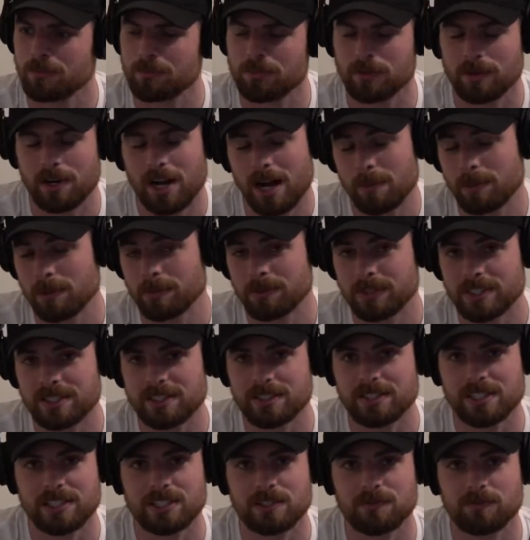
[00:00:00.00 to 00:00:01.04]
probably
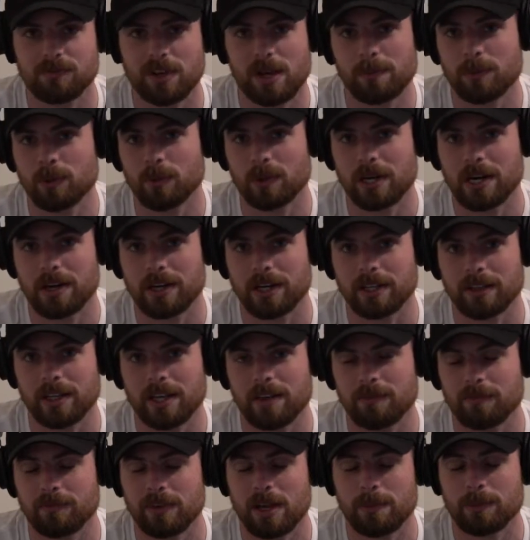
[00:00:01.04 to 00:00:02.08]
since February,
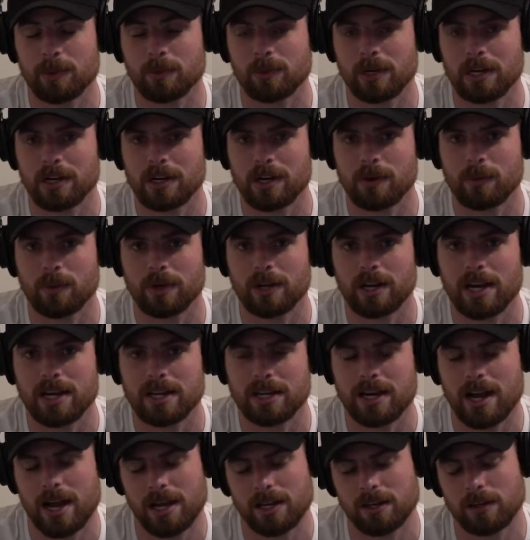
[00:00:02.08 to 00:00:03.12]
late February, when I
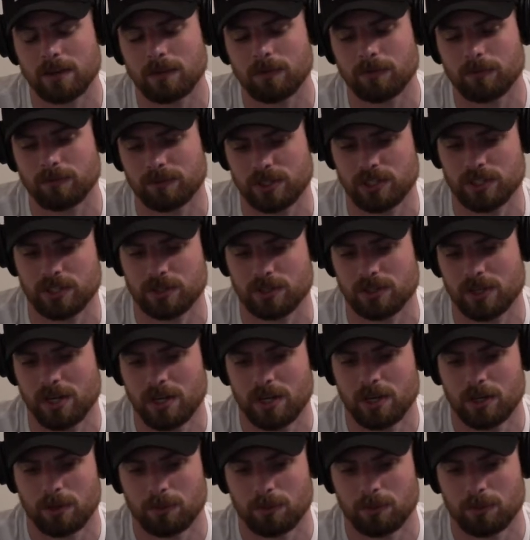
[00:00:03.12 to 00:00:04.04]
kind of just